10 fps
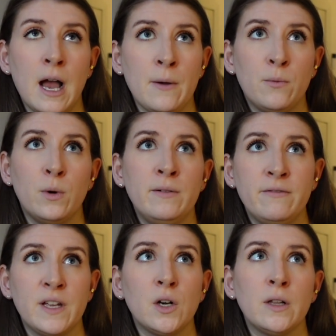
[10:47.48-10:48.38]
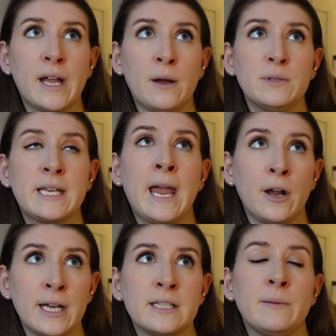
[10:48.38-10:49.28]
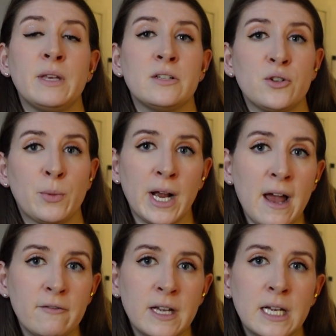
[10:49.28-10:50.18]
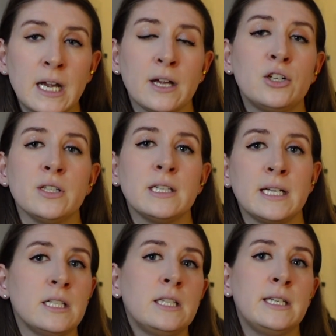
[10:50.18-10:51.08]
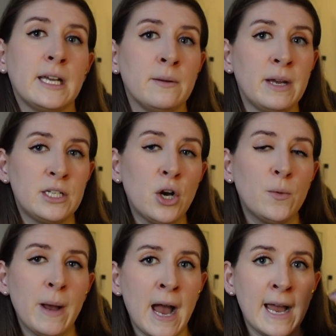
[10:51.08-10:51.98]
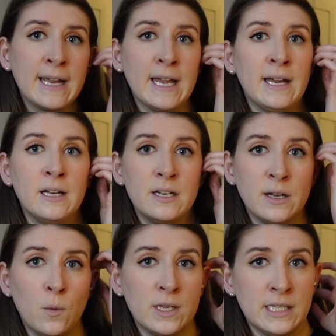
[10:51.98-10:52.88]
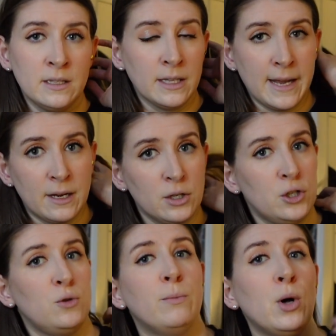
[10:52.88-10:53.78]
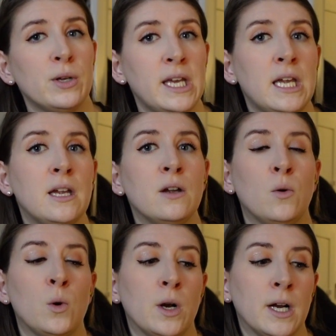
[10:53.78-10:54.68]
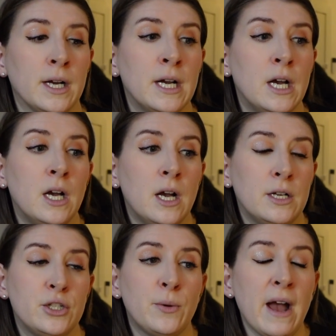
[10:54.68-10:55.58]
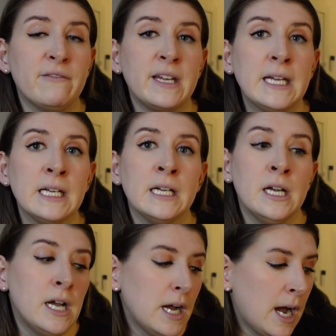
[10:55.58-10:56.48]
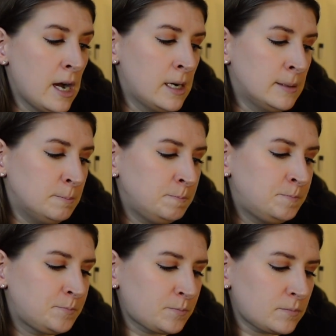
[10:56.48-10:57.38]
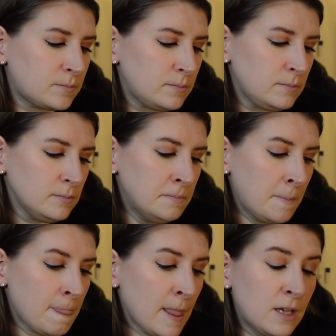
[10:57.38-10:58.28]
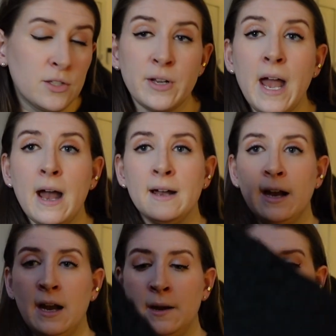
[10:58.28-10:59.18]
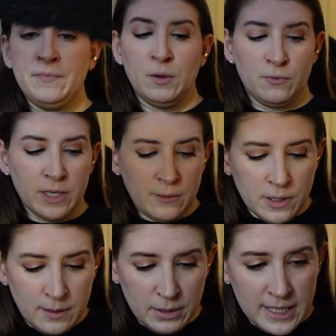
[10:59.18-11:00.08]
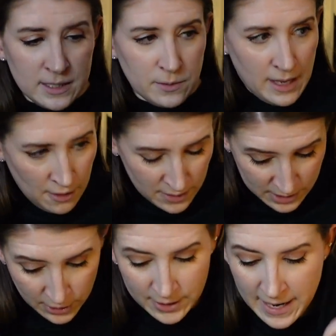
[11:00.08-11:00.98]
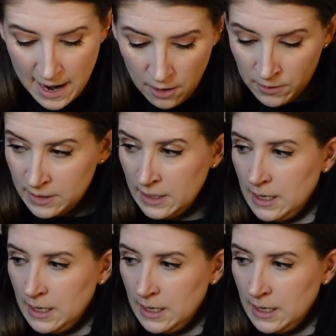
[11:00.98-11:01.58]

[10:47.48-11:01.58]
I wouldn't feel like I was carrying something super heavy. I could just like stick it in my tote bag and it wasn't like too bulky or too heavy. So yeah, really pleased with how this turned out.